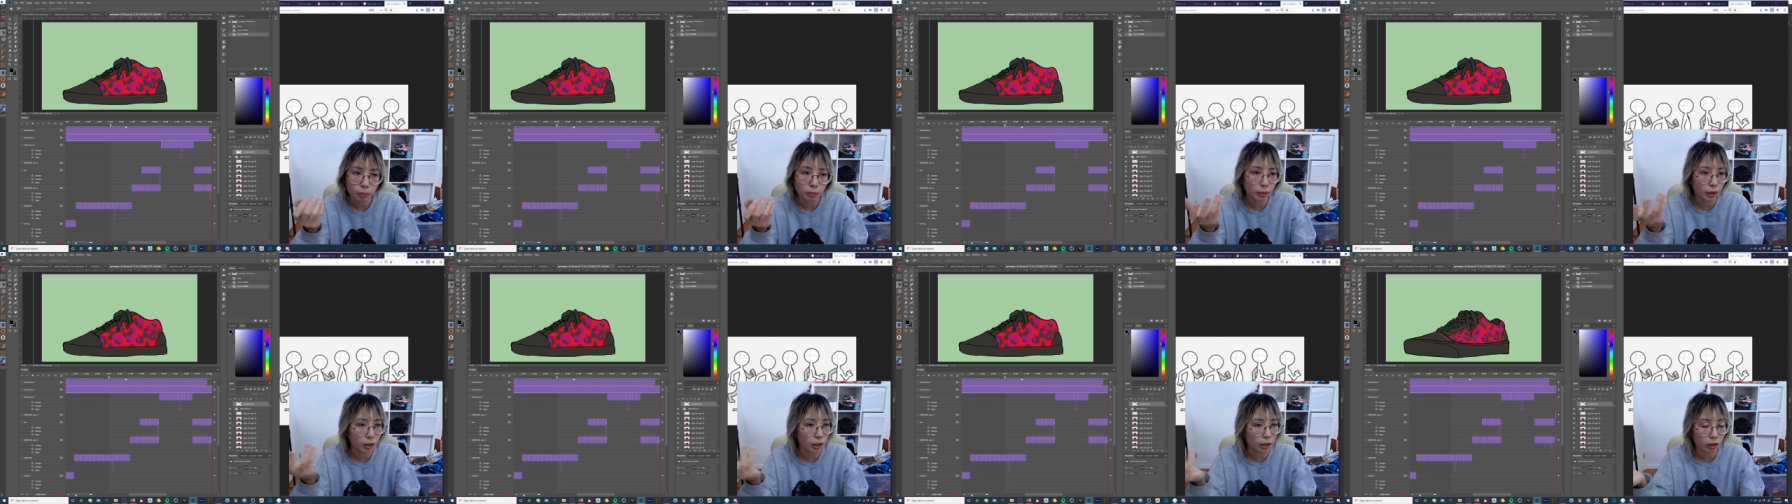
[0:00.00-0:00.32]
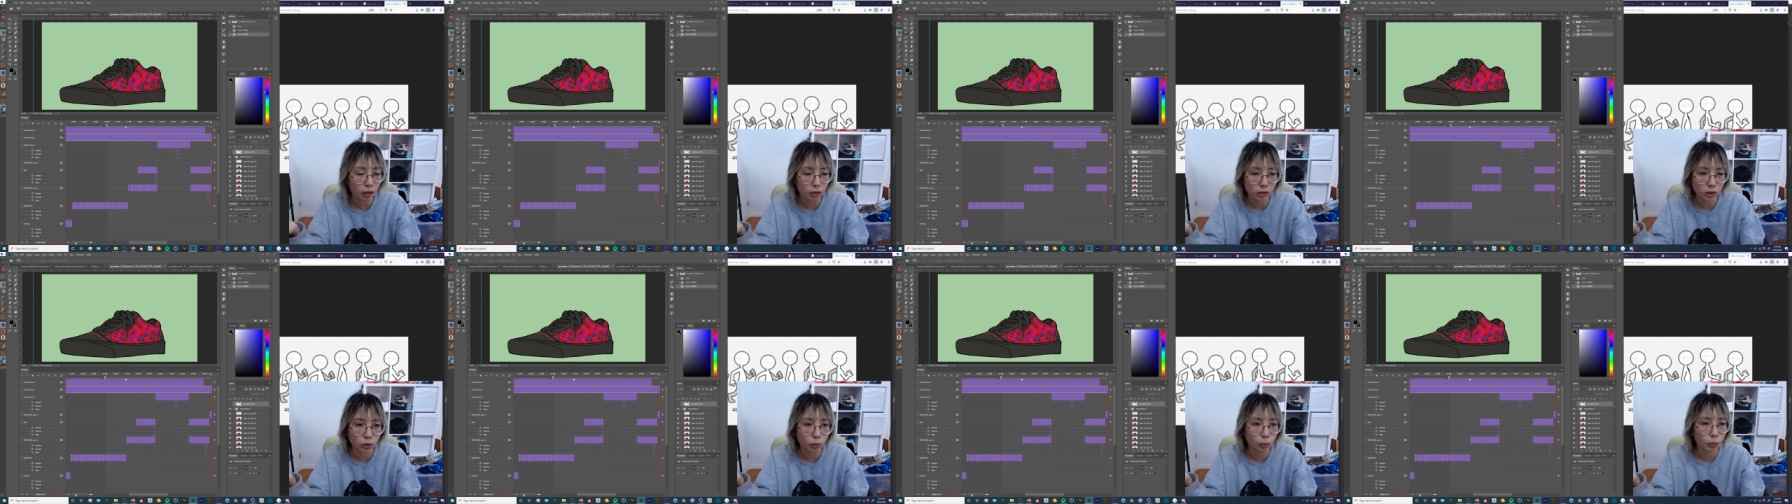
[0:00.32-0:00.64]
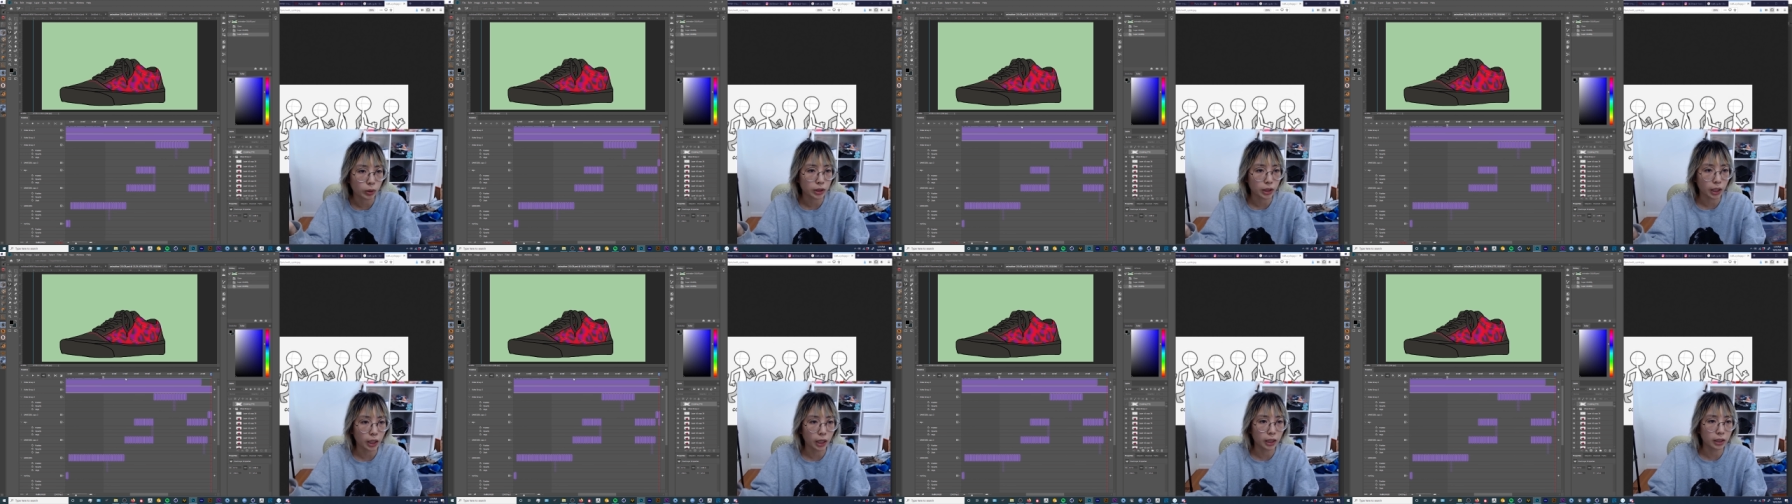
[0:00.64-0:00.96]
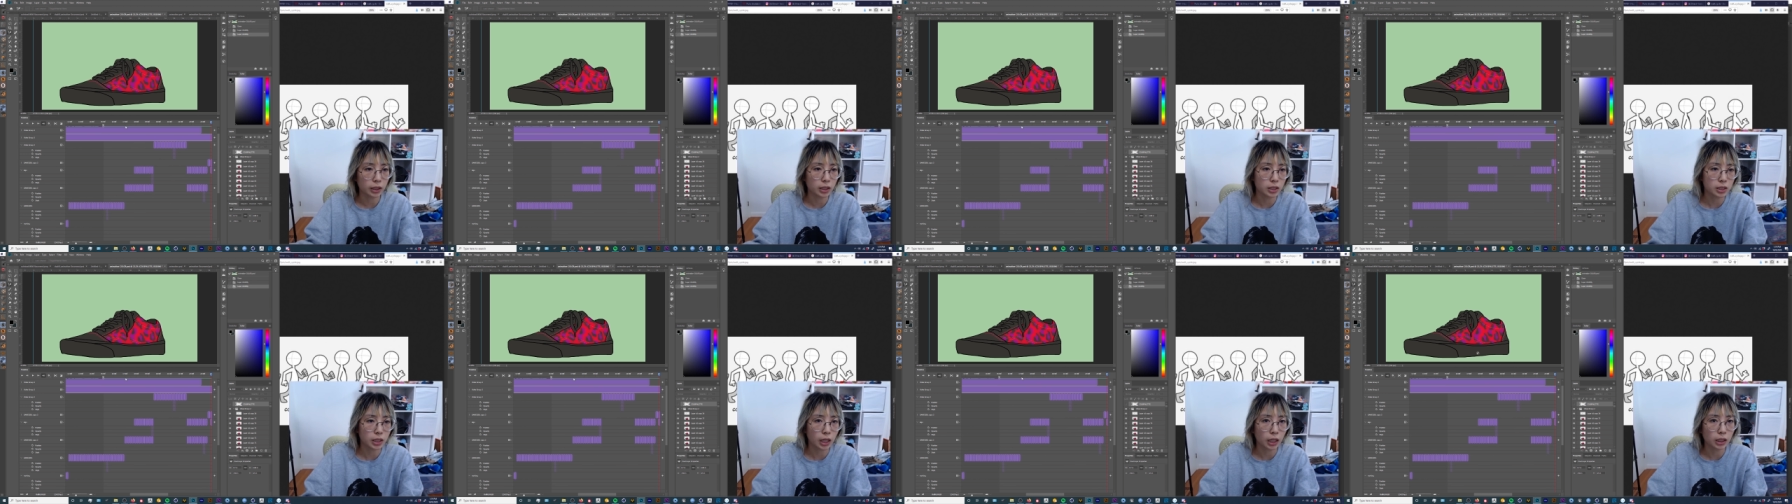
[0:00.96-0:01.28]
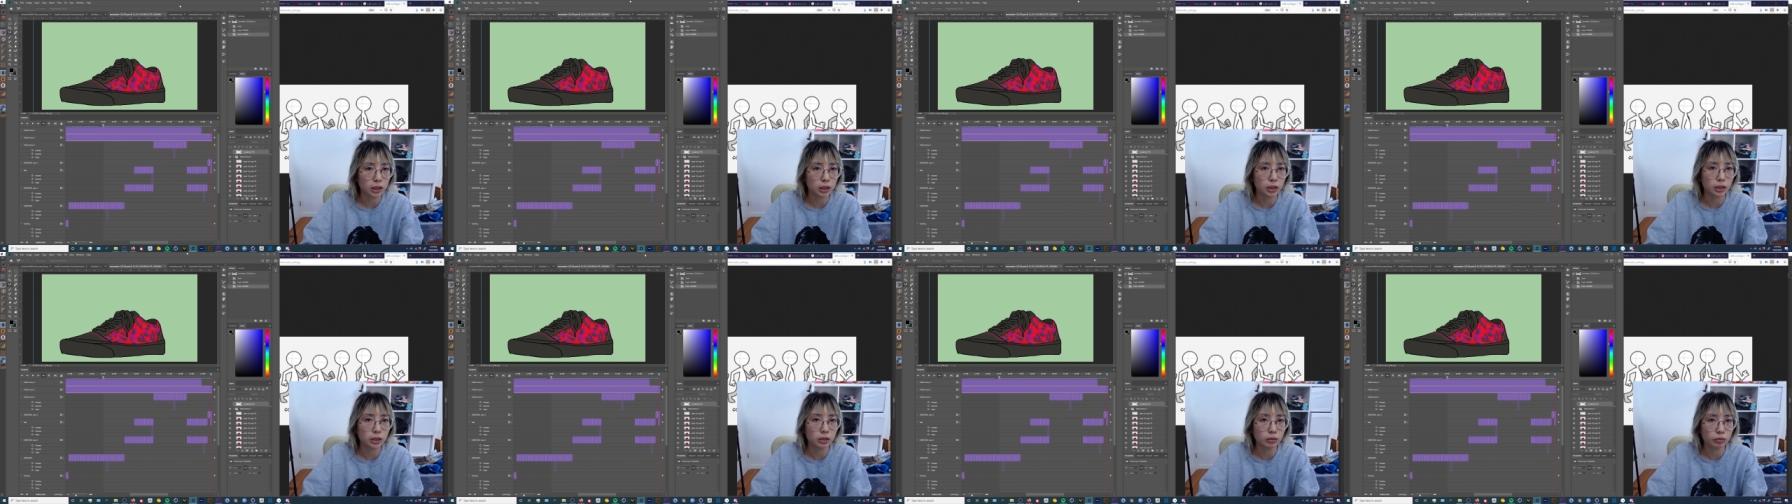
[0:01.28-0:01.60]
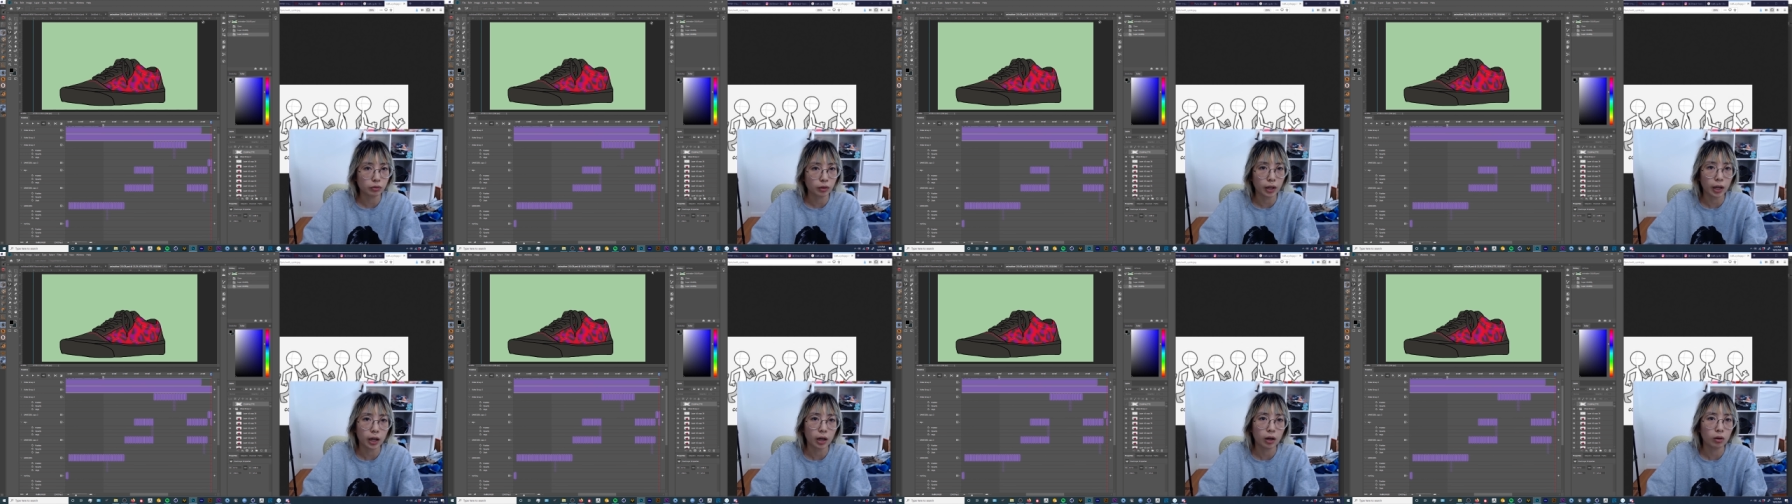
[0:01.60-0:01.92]
I also wish I had the sketches
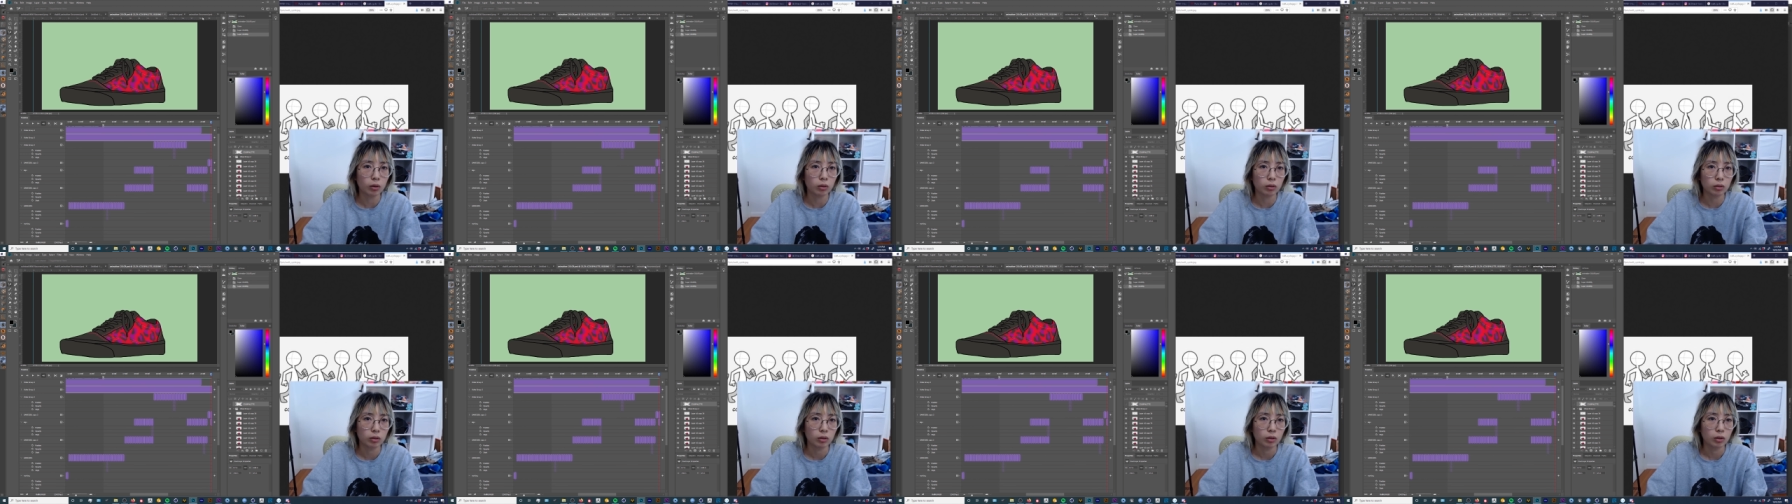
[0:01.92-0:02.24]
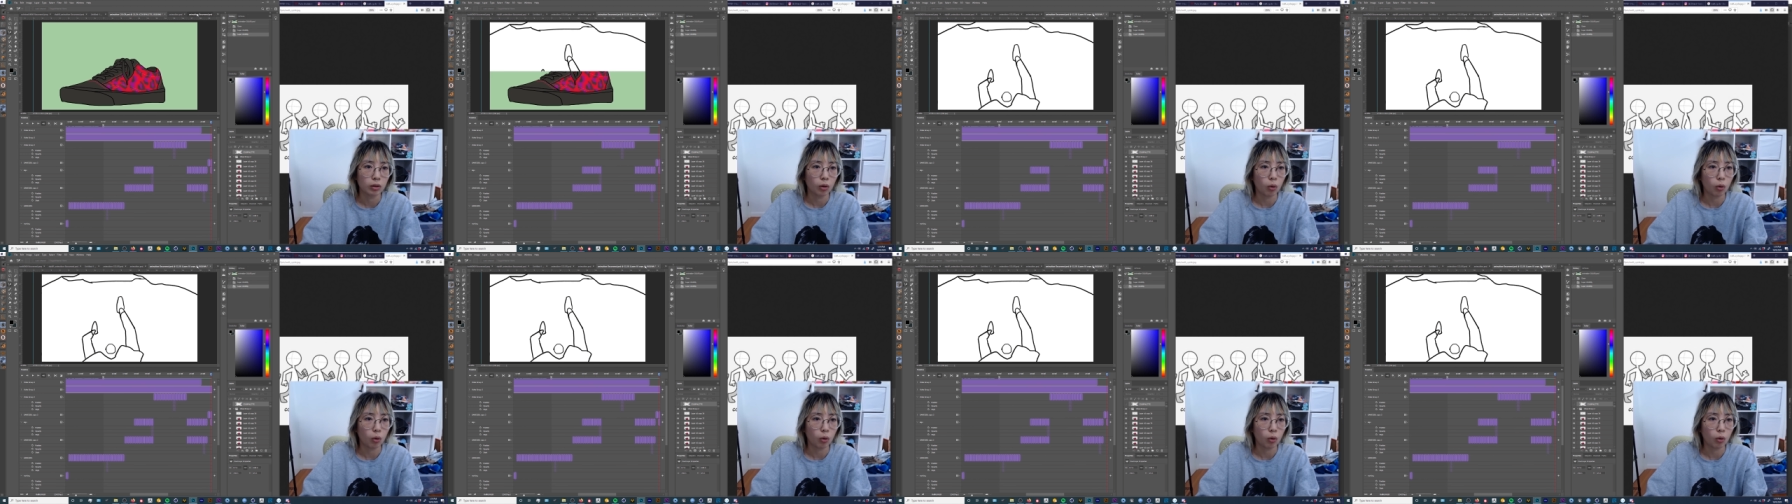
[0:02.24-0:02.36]
for how